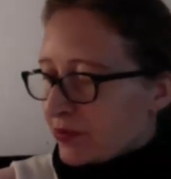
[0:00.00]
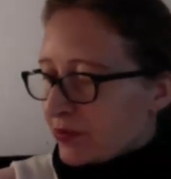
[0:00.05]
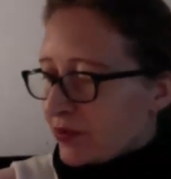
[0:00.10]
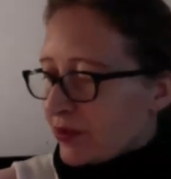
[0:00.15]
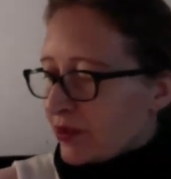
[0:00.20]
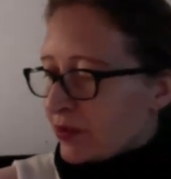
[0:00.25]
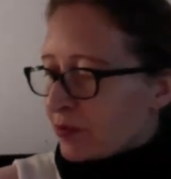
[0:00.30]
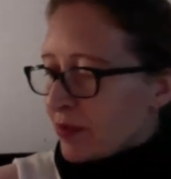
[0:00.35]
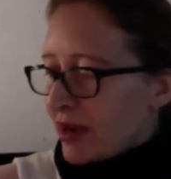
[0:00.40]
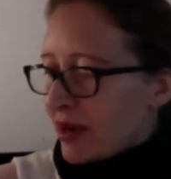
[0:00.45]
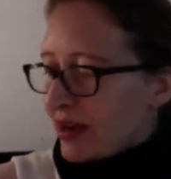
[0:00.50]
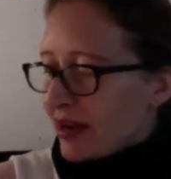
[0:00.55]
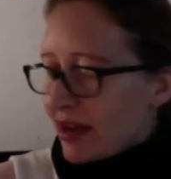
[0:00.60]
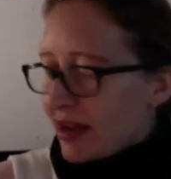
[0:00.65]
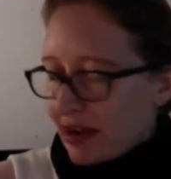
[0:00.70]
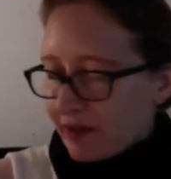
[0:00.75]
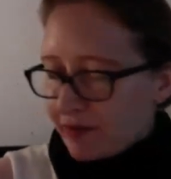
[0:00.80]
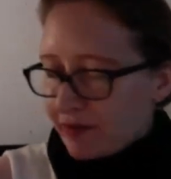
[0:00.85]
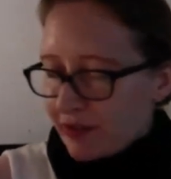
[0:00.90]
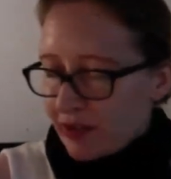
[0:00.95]
you might
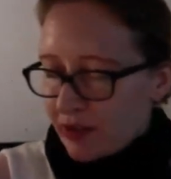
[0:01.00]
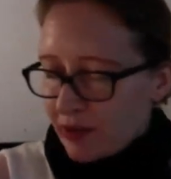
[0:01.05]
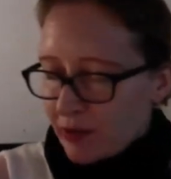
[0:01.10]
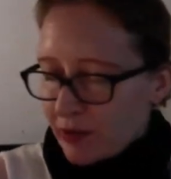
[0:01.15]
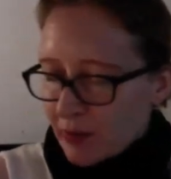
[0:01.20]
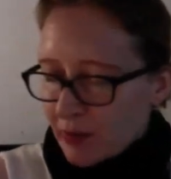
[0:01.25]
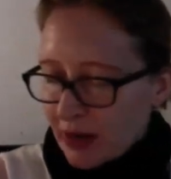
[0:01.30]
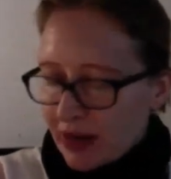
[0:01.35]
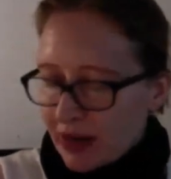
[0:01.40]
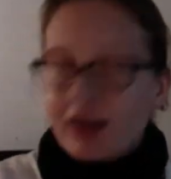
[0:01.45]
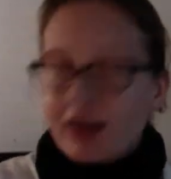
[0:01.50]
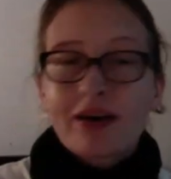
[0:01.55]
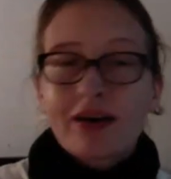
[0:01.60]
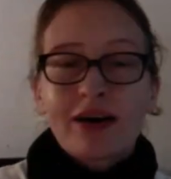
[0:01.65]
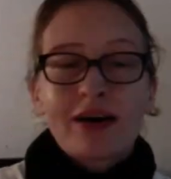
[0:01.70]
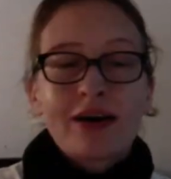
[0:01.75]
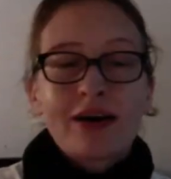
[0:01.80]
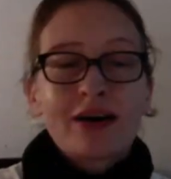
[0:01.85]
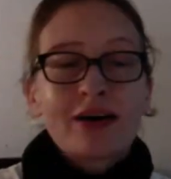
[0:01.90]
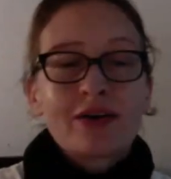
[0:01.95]

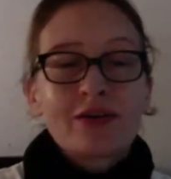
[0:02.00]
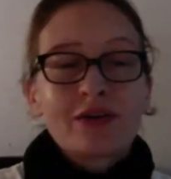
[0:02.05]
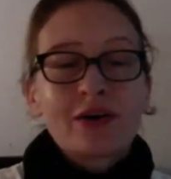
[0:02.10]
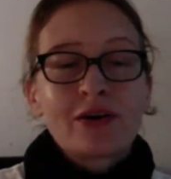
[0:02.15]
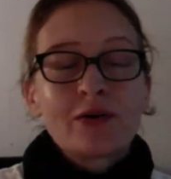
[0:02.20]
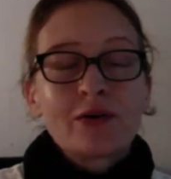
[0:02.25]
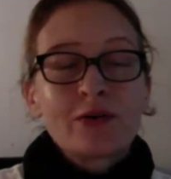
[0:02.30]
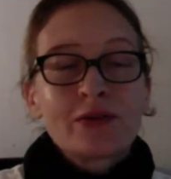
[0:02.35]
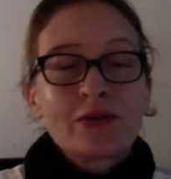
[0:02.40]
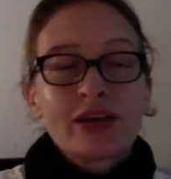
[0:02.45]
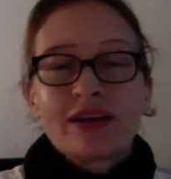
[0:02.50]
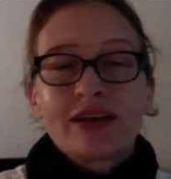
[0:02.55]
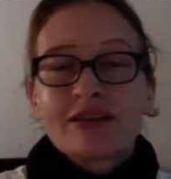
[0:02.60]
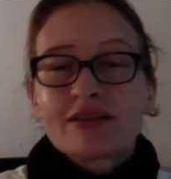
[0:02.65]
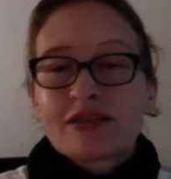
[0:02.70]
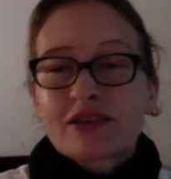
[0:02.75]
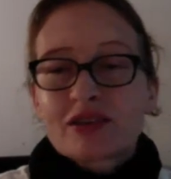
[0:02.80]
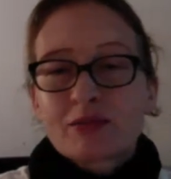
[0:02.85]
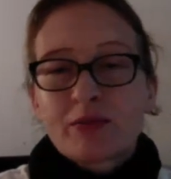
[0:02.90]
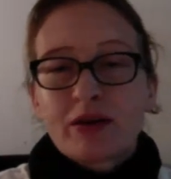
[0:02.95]
know they
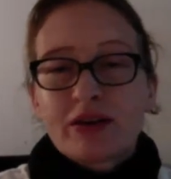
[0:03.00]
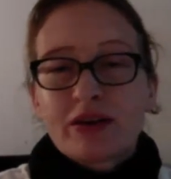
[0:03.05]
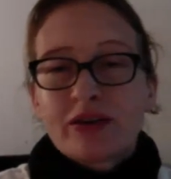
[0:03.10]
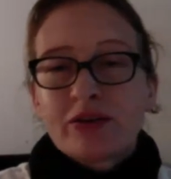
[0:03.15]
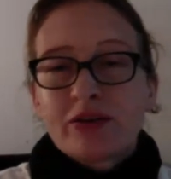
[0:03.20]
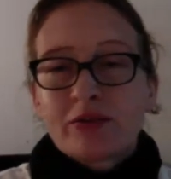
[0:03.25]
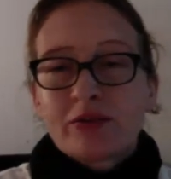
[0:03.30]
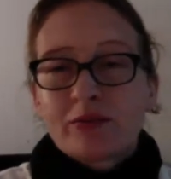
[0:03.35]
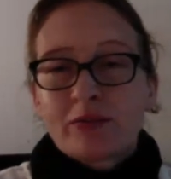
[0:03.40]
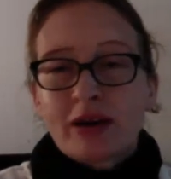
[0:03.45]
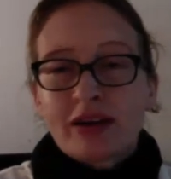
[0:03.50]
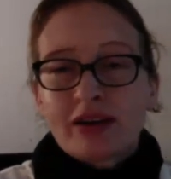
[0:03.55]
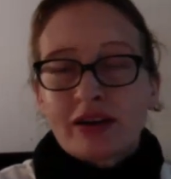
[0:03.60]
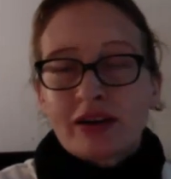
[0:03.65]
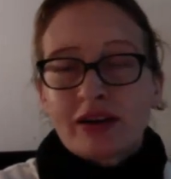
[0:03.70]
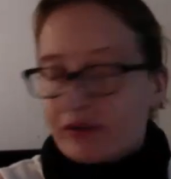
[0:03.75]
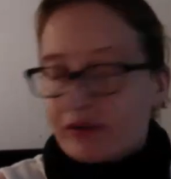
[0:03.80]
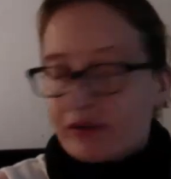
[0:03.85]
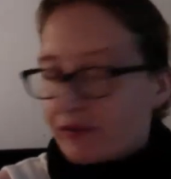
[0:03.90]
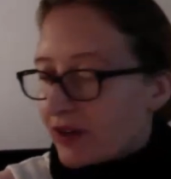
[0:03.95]
exist, but you might
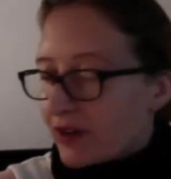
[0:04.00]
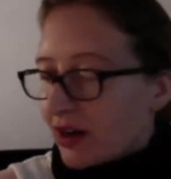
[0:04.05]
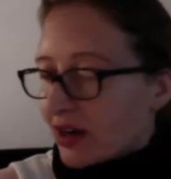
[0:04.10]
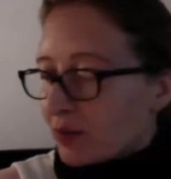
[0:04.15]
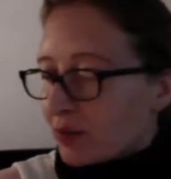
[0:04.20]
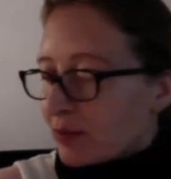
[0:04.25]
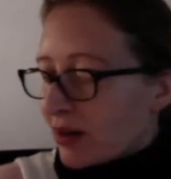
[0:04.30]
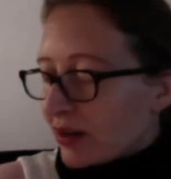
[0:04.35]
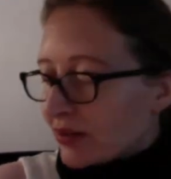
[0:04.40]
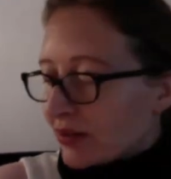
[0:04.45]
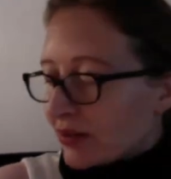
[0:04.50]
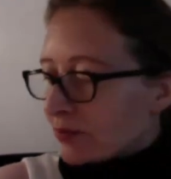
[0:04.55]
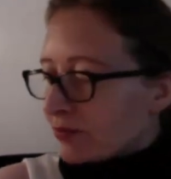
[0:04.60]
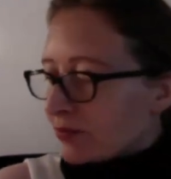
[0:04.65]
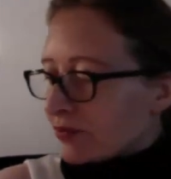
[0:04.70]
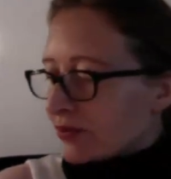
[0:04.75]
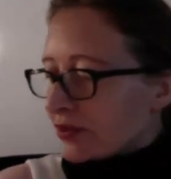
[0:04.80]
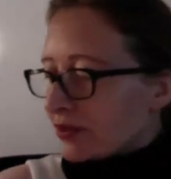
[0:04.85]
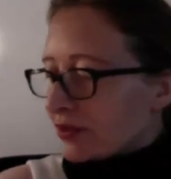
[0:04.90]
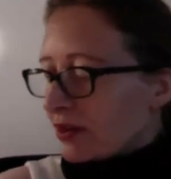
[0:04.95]
not have thought about them
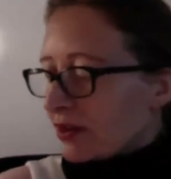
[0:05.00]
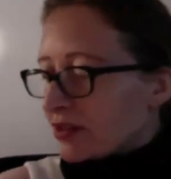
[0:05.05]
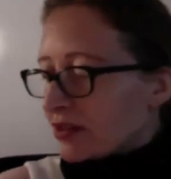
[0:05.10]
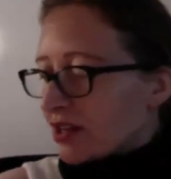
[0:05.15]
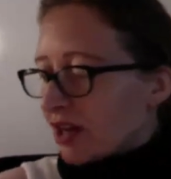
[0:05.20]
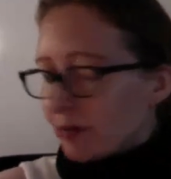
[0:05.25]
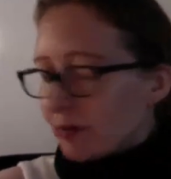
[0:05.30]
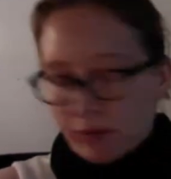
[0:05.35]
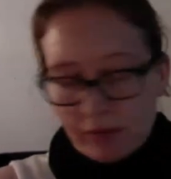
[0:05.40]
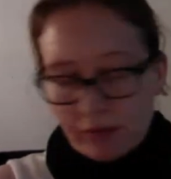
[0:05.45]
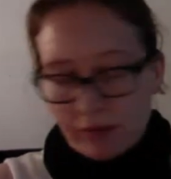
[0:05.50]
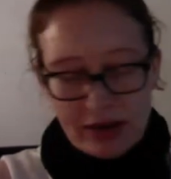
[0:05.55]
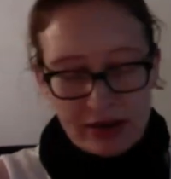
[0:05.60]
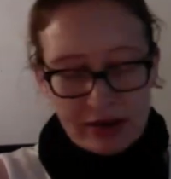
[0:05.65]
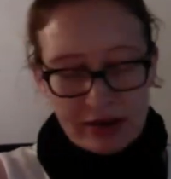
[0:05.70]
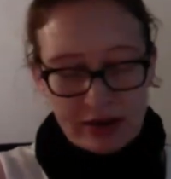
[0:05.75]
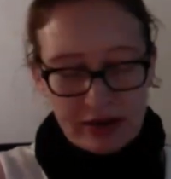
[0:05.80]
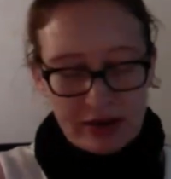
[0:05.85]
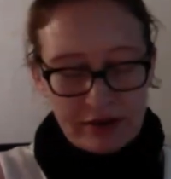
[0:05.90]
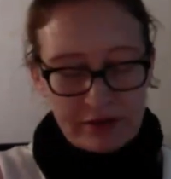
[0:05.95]
for a long time, or might
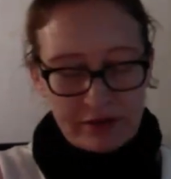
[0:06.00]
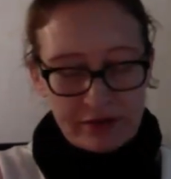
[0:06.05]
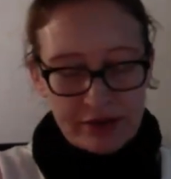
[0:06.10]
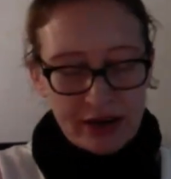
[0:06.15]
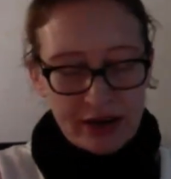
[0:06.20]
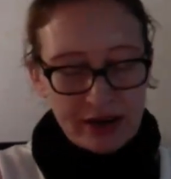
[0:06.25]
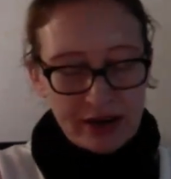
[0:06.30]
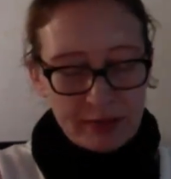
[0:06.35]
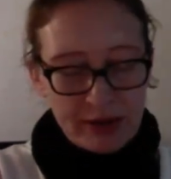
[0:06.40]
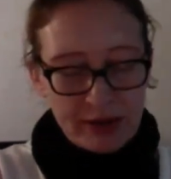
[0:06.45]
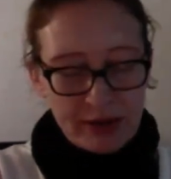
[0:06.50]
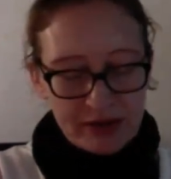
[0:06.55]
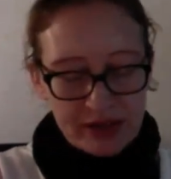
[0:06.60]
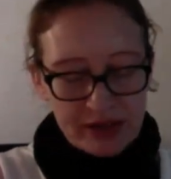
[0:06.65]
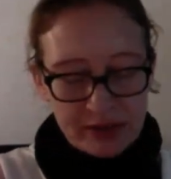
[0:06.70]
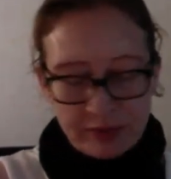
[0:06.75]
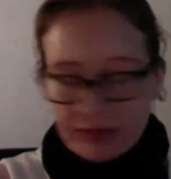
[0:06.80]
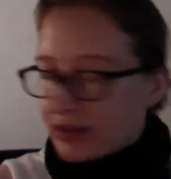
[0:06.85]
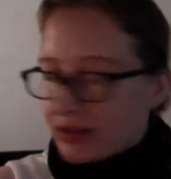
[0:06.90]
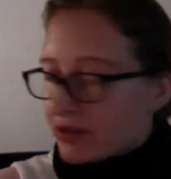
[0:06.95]
not have thought about
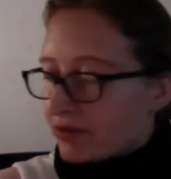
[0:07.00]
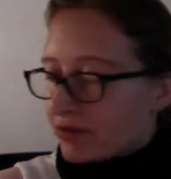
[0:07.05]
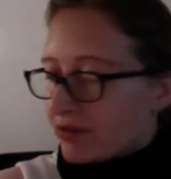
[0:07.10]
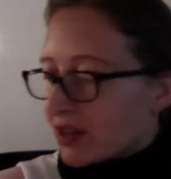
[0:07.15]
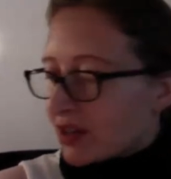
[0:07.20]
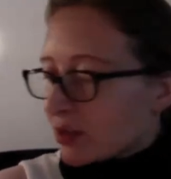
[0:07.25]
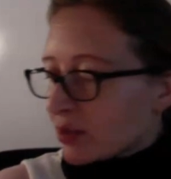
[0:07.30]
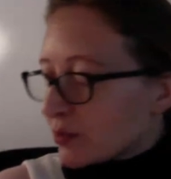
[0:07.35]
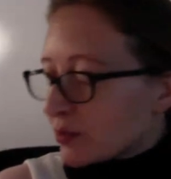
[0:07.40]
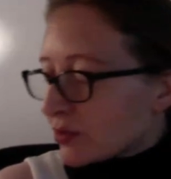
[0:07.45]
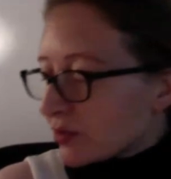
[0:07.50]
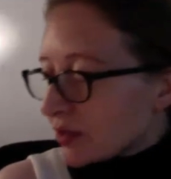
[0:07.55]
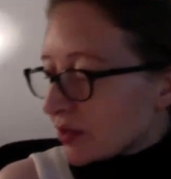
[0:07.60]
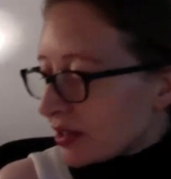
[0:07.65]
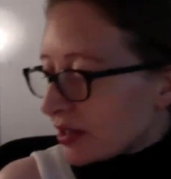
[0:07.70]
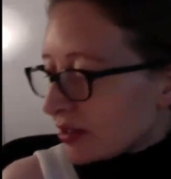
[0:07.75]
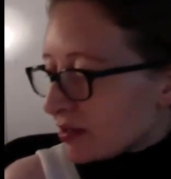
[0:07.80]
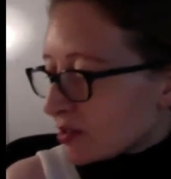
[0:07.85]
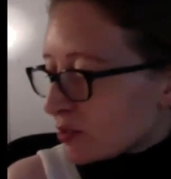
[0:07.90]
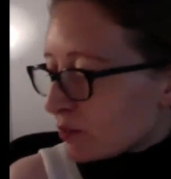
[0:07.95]
them being available
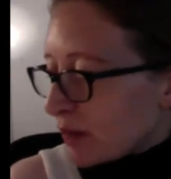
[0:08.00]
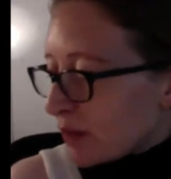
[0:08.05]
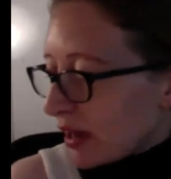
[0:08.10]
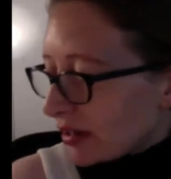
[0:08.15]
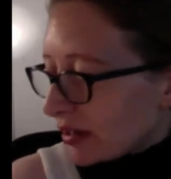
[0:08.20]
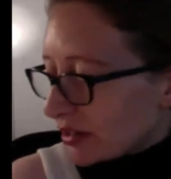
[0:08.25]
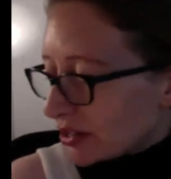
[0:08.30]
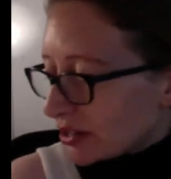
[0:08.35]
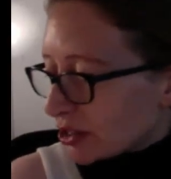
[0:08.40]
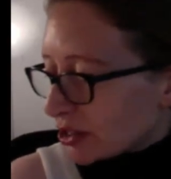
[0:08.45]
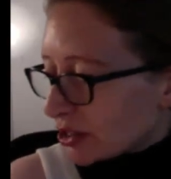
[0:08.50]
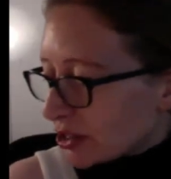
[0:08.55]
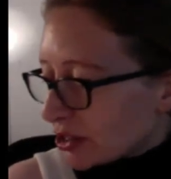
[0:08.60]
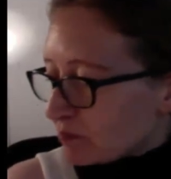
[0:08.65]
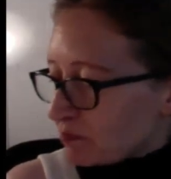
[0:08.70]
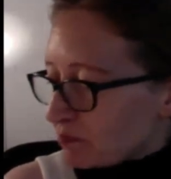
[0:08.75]
in Spanish.